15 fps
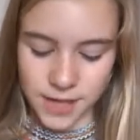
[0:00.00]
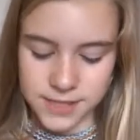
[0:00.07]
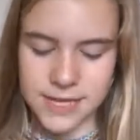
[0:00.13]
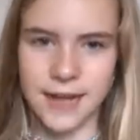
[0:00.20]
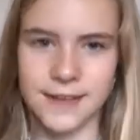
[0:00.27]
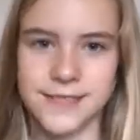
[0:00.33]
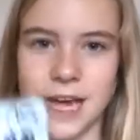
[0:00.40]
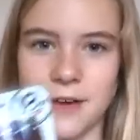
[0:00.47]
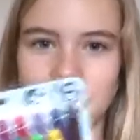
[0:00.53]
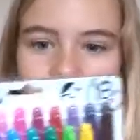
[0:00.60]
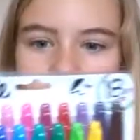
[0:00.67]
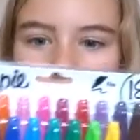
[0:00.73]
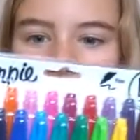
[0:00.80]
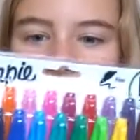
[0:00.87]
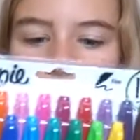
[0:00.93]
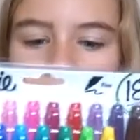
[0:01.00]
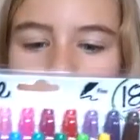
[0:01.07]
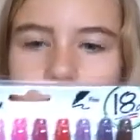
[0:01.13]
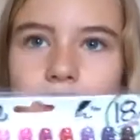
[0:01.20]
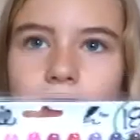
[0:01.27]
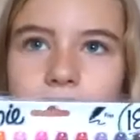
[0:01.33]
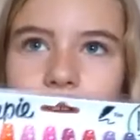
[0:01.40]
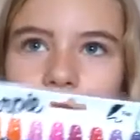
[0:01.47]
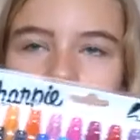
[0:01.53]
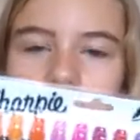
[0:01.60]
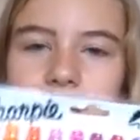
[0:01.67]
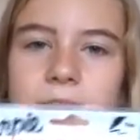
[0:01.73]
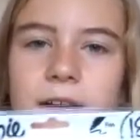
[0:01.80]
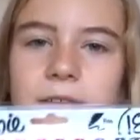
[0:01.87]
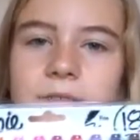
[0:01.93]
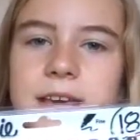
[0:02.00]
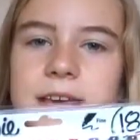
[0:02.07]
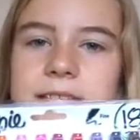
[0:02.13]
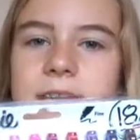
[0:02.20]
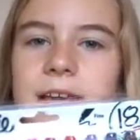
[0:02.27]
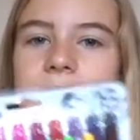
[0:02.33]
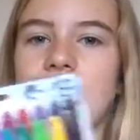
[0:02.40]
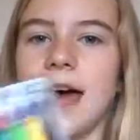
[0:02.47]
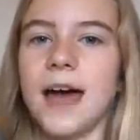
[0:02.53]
So I'll definitely be getting a lot of use out of these